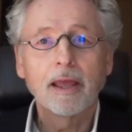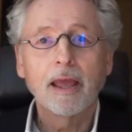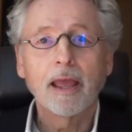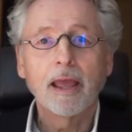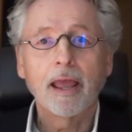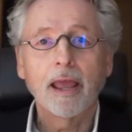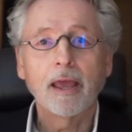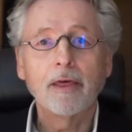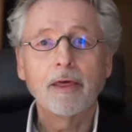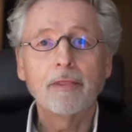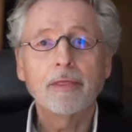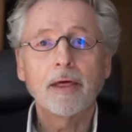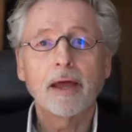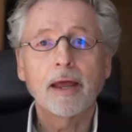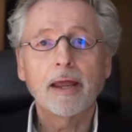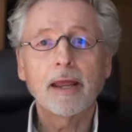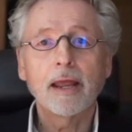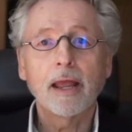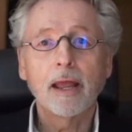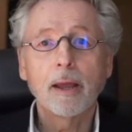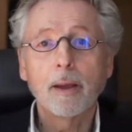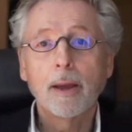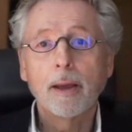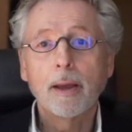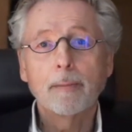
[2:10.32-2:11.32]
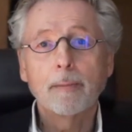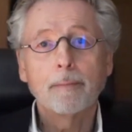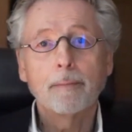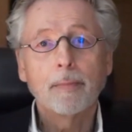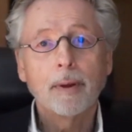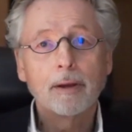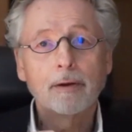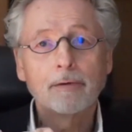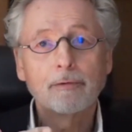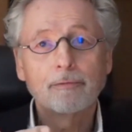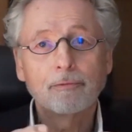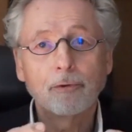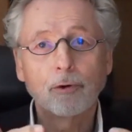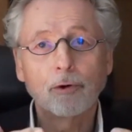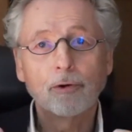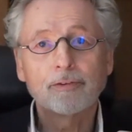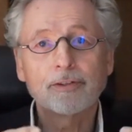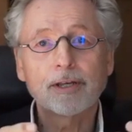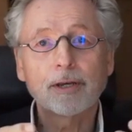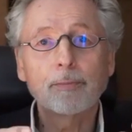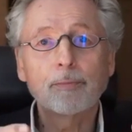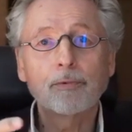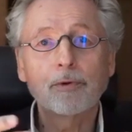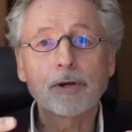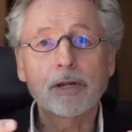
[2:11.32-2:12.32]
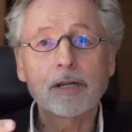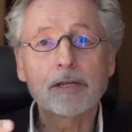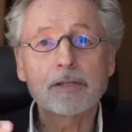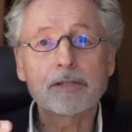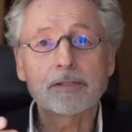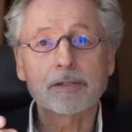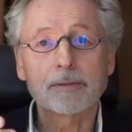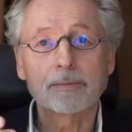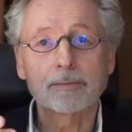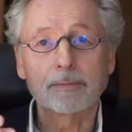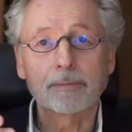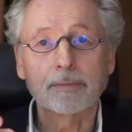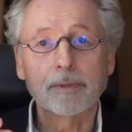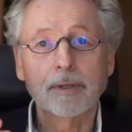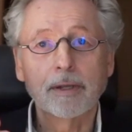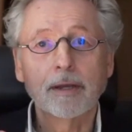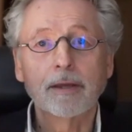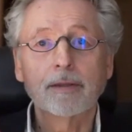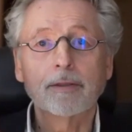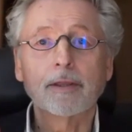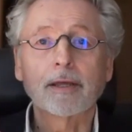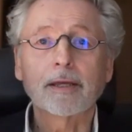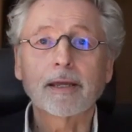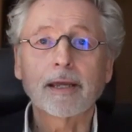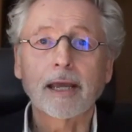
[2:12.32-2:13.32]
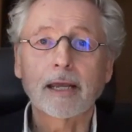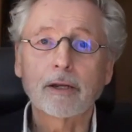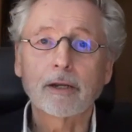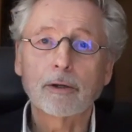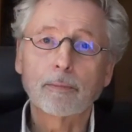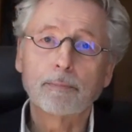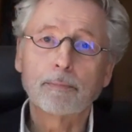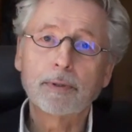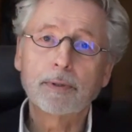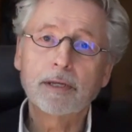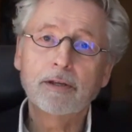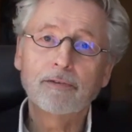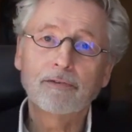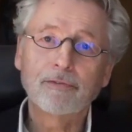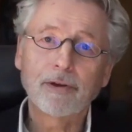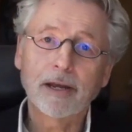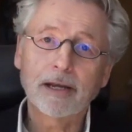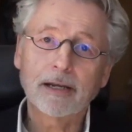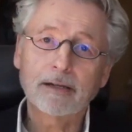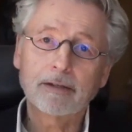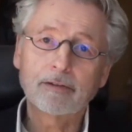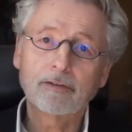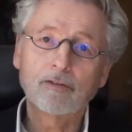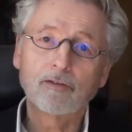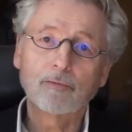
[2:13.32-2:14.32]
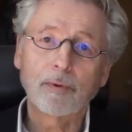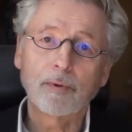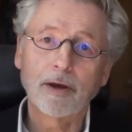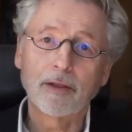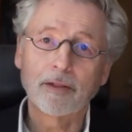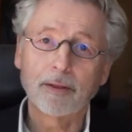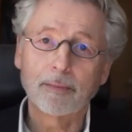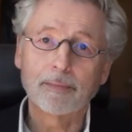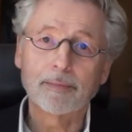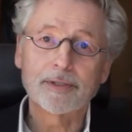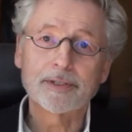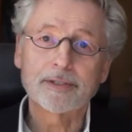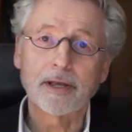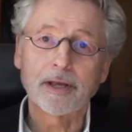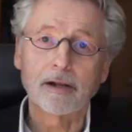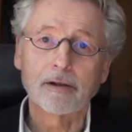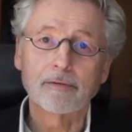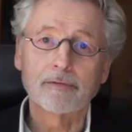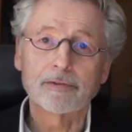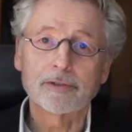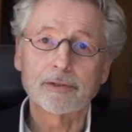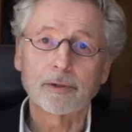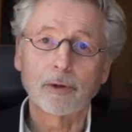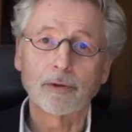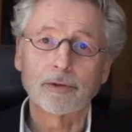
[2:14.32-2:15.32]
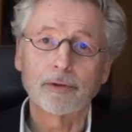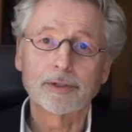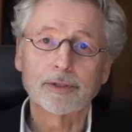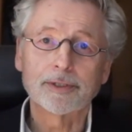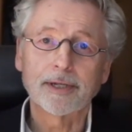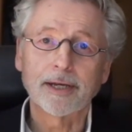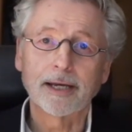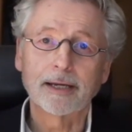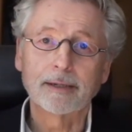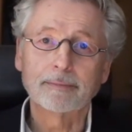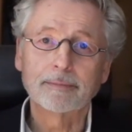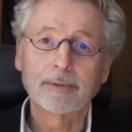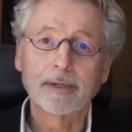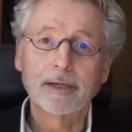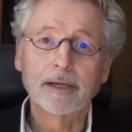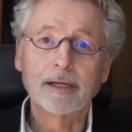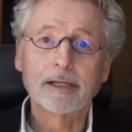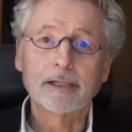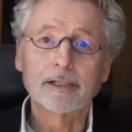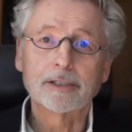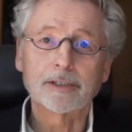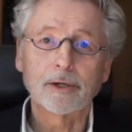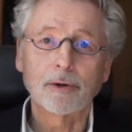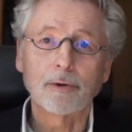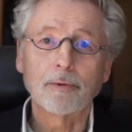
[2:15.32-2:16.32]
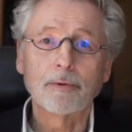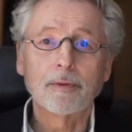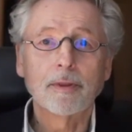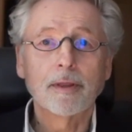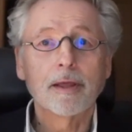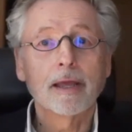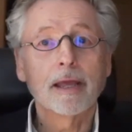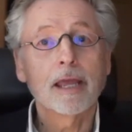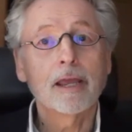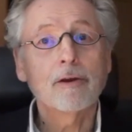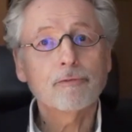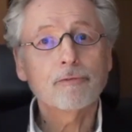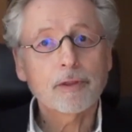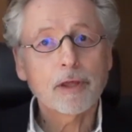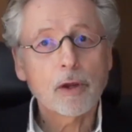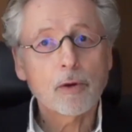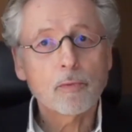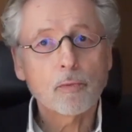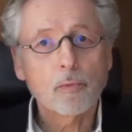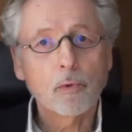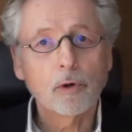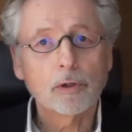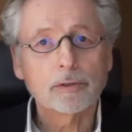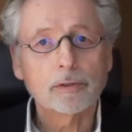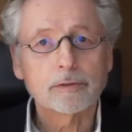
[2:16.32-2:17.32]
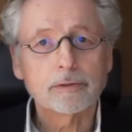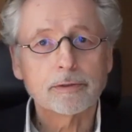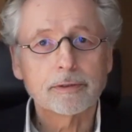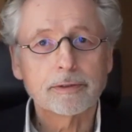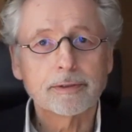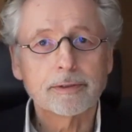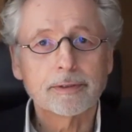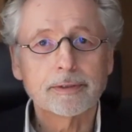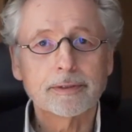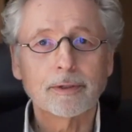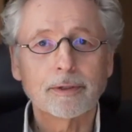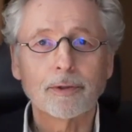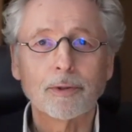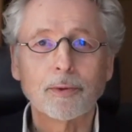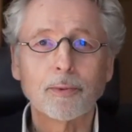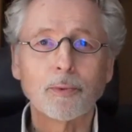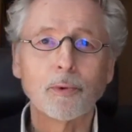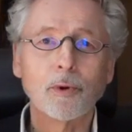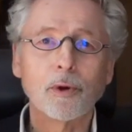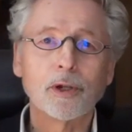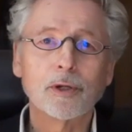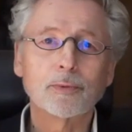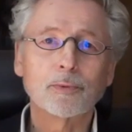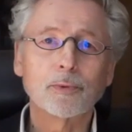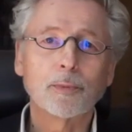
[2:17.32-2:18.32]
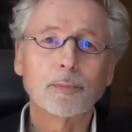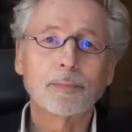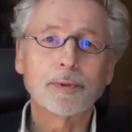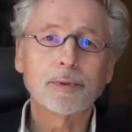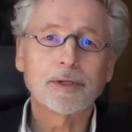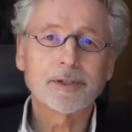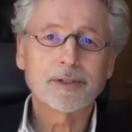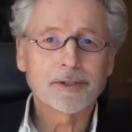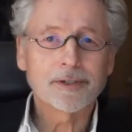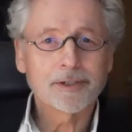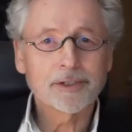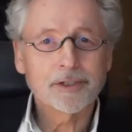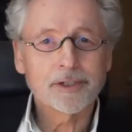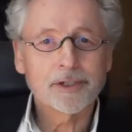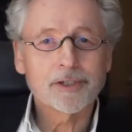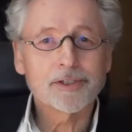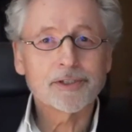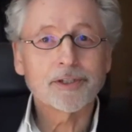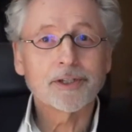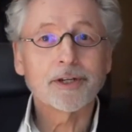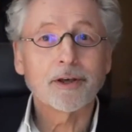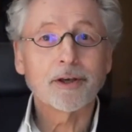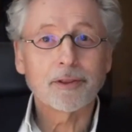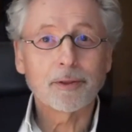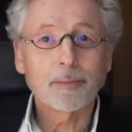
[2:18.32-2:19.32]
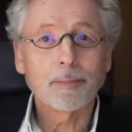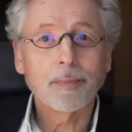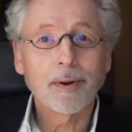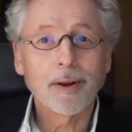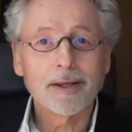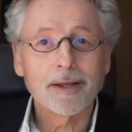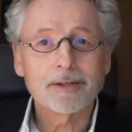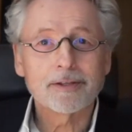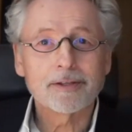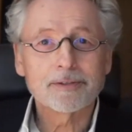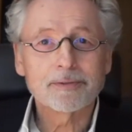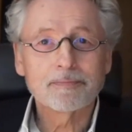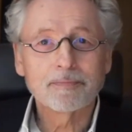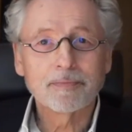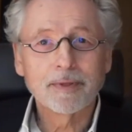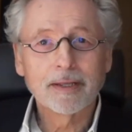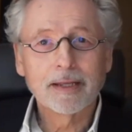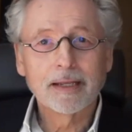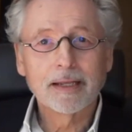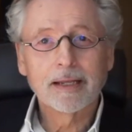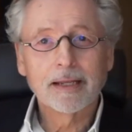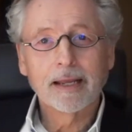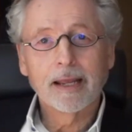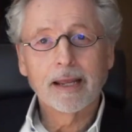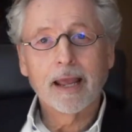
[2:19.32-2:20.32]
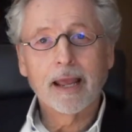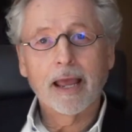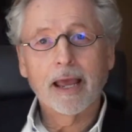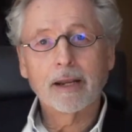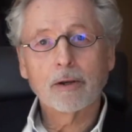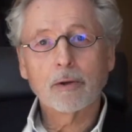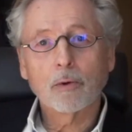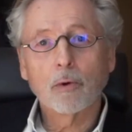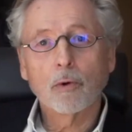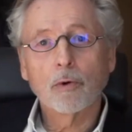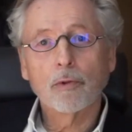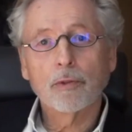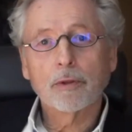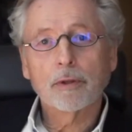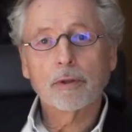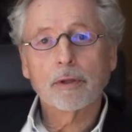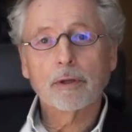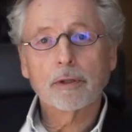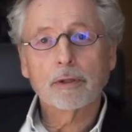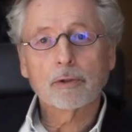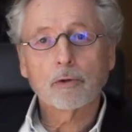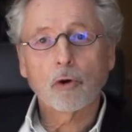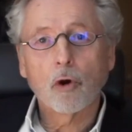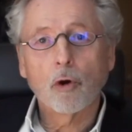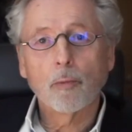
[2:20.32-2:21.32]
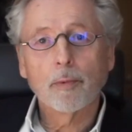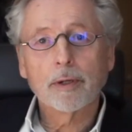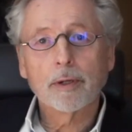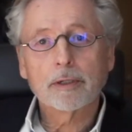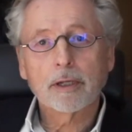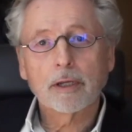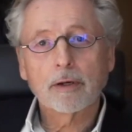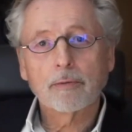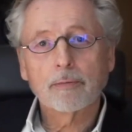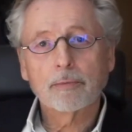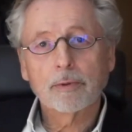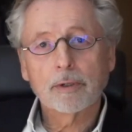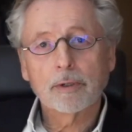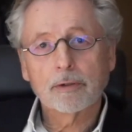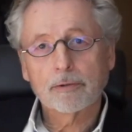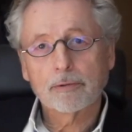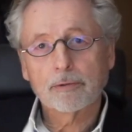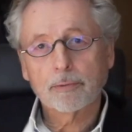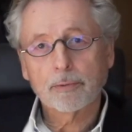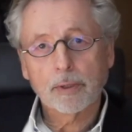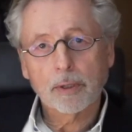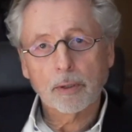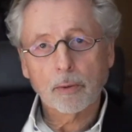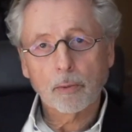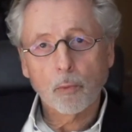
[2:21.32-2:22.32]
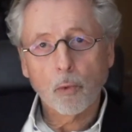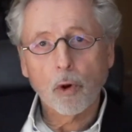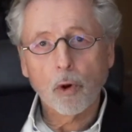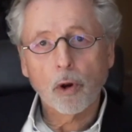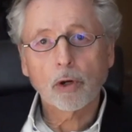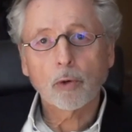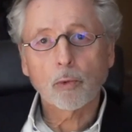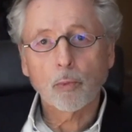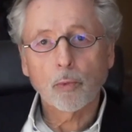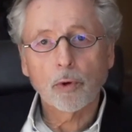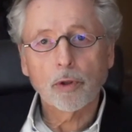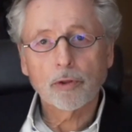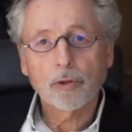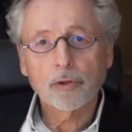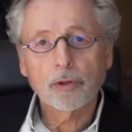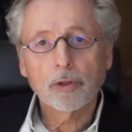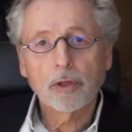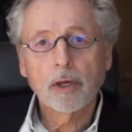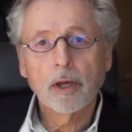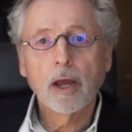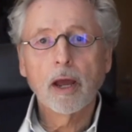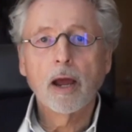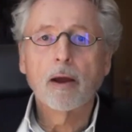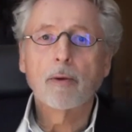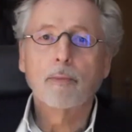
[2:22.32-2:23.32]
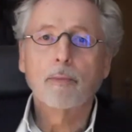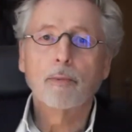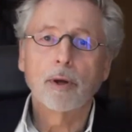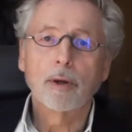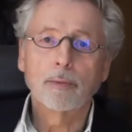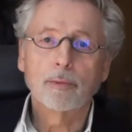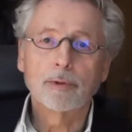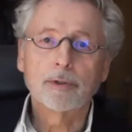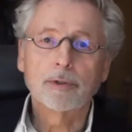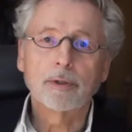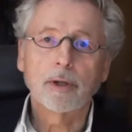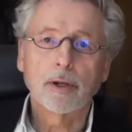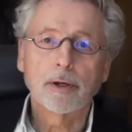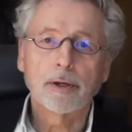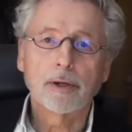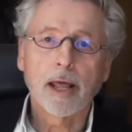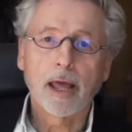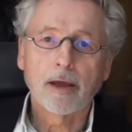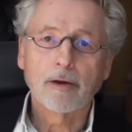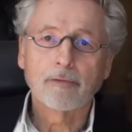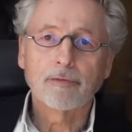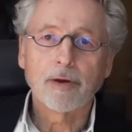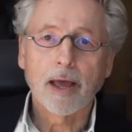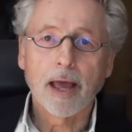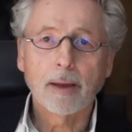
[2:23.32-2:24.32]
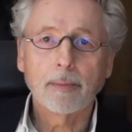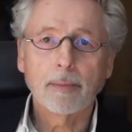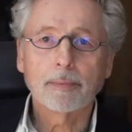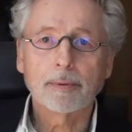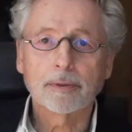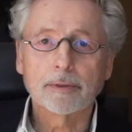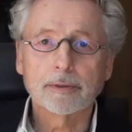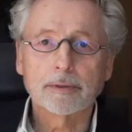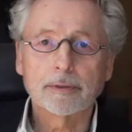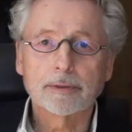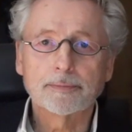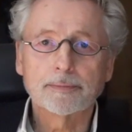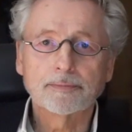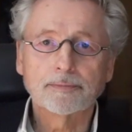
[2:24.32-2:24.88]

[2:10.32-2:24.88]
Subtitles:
and they, for some reason, they cannot be effective by themselves all the time. So if they would, the world would be just another place, and all the traumata which we work with would not have happened.